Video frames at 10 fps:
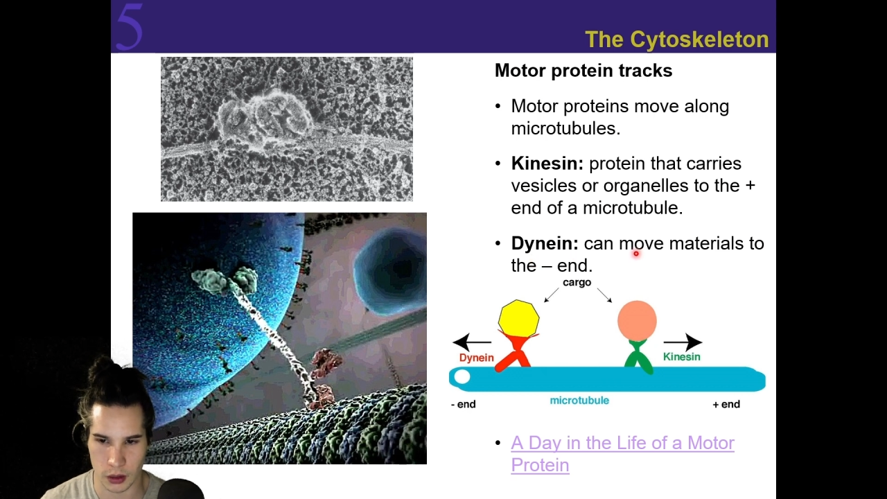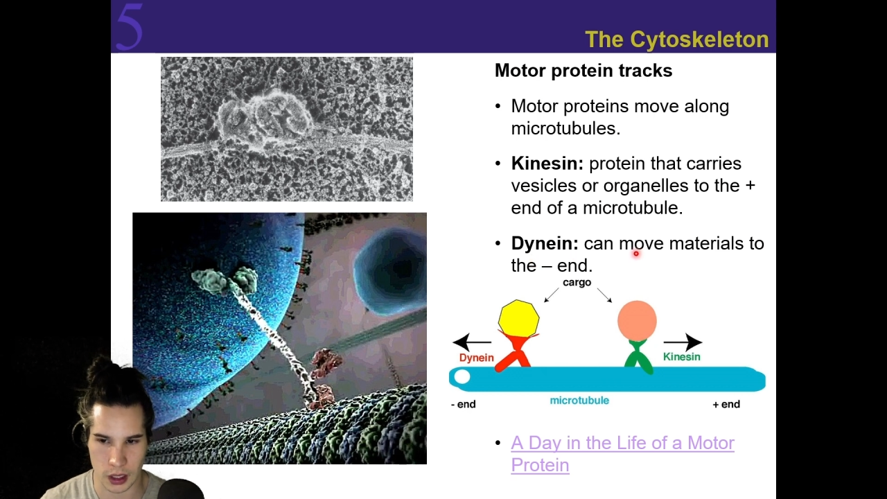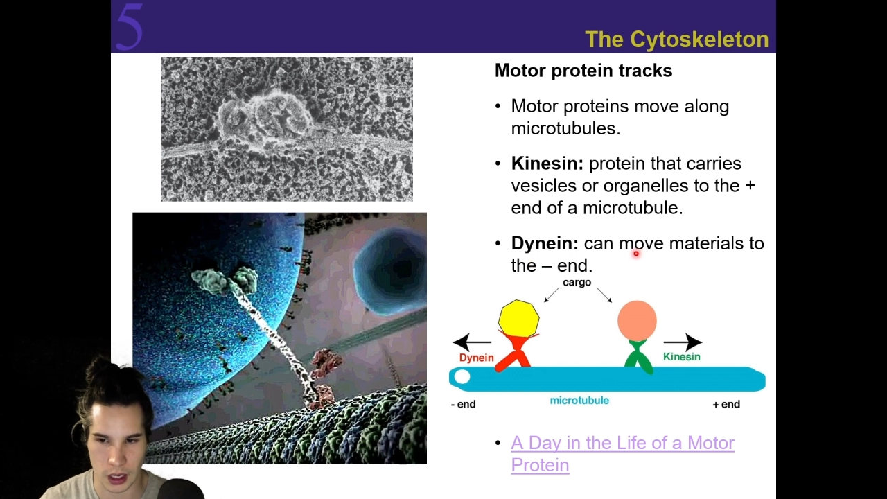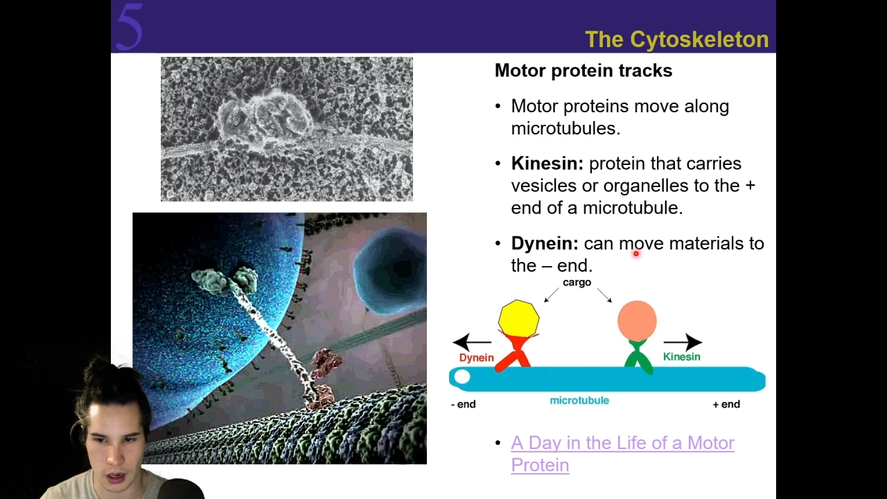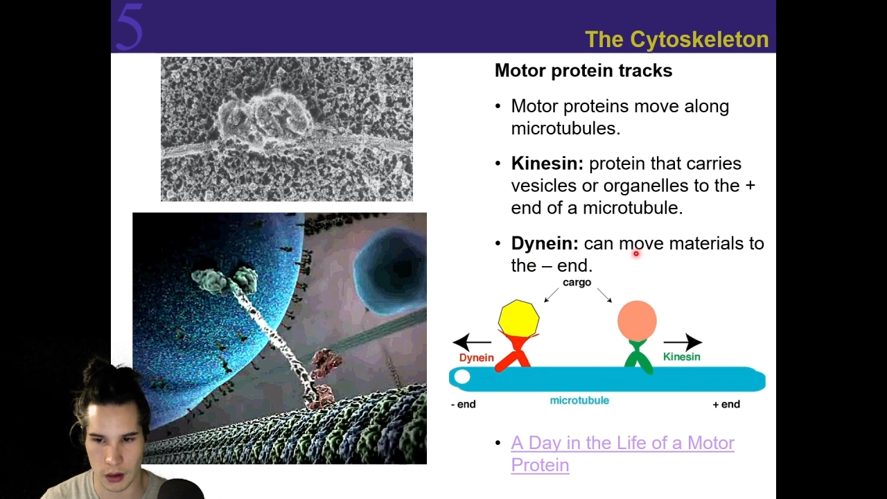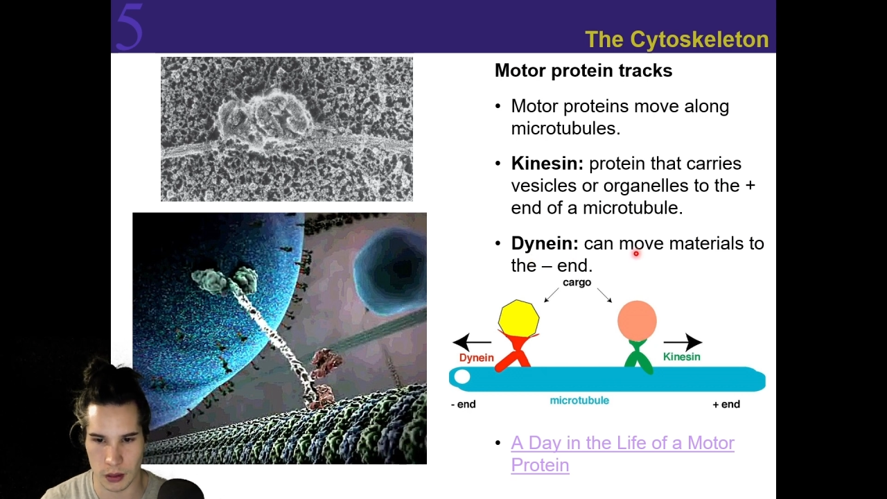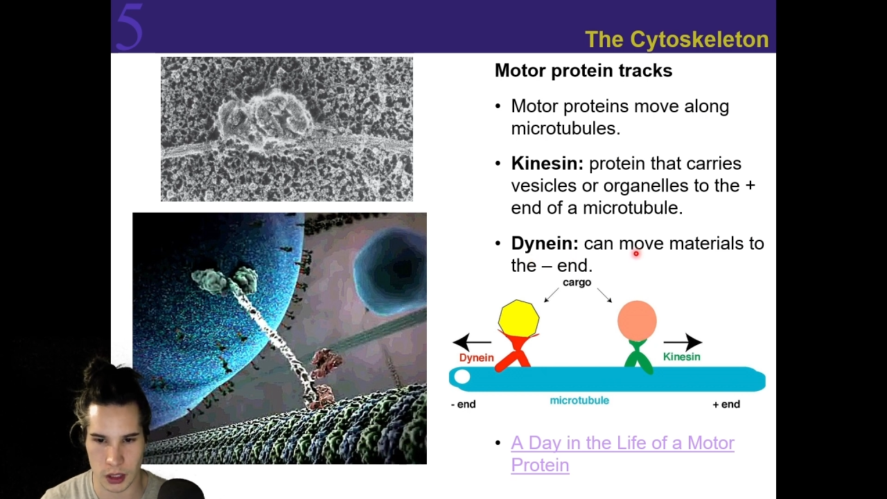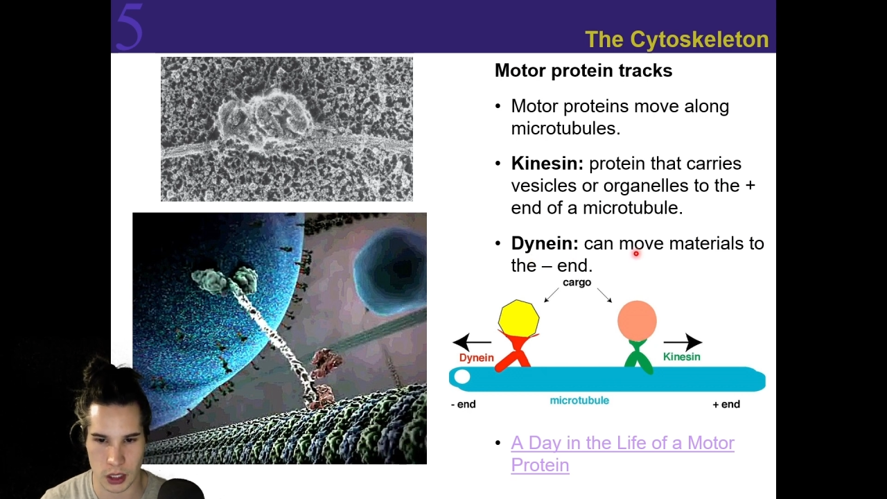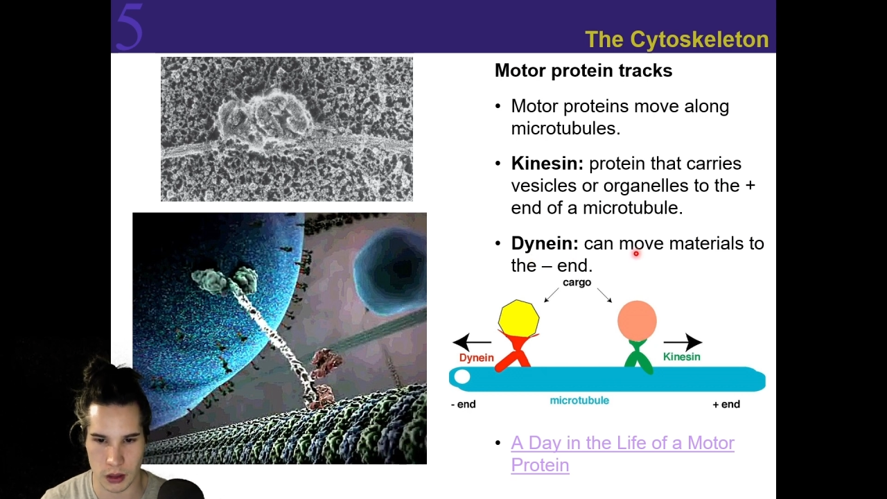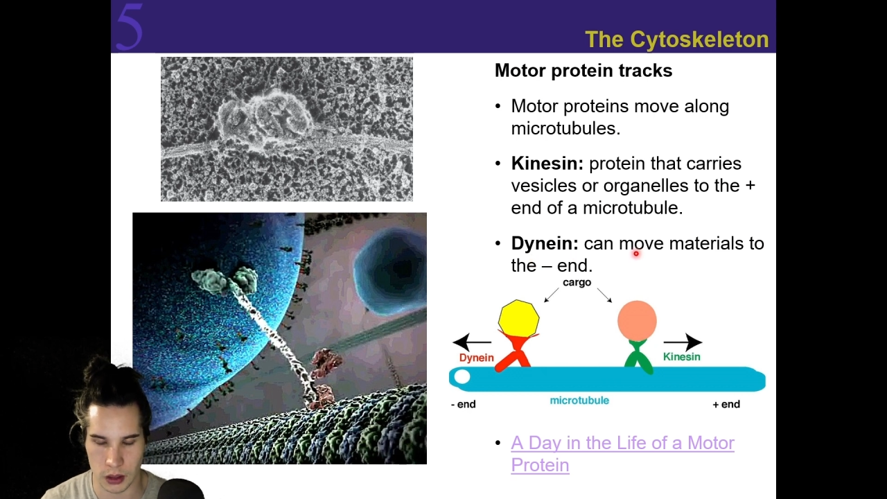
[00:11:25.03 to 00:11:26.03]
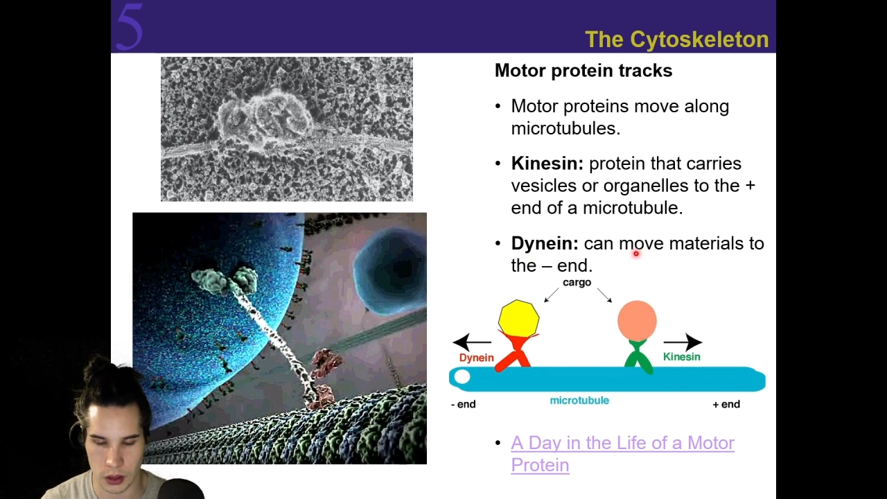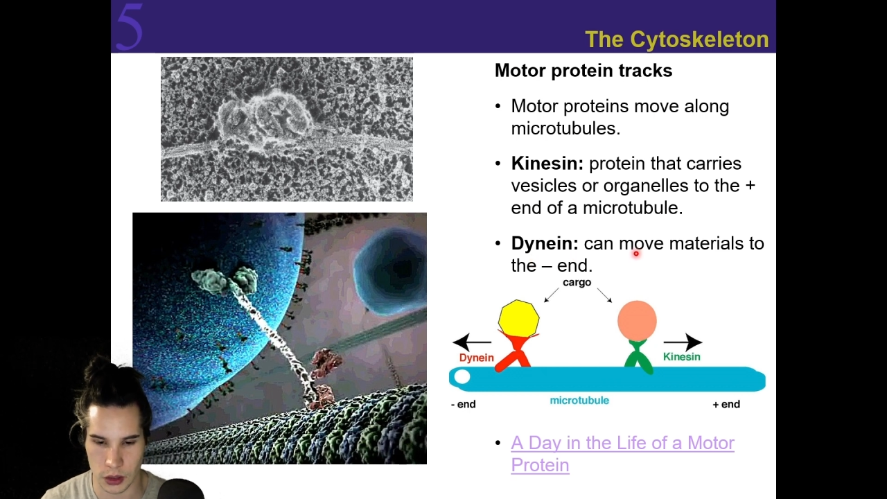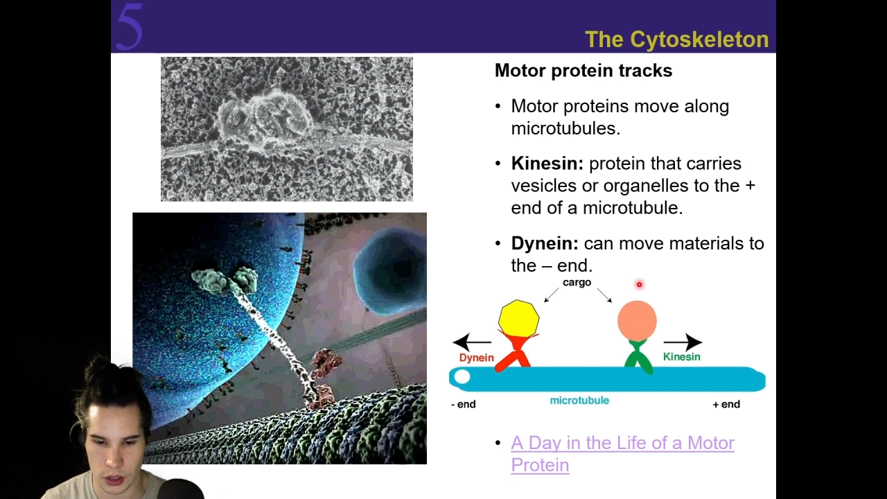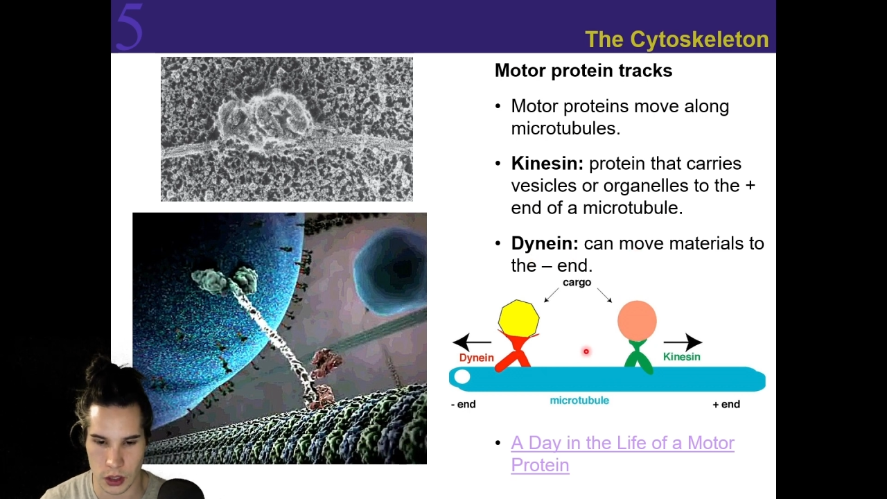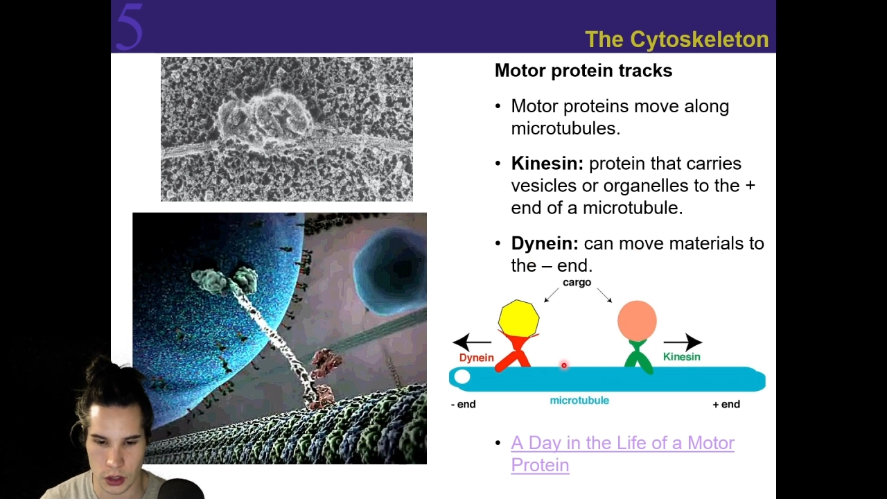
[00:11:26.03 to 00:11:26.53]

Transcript: carry materials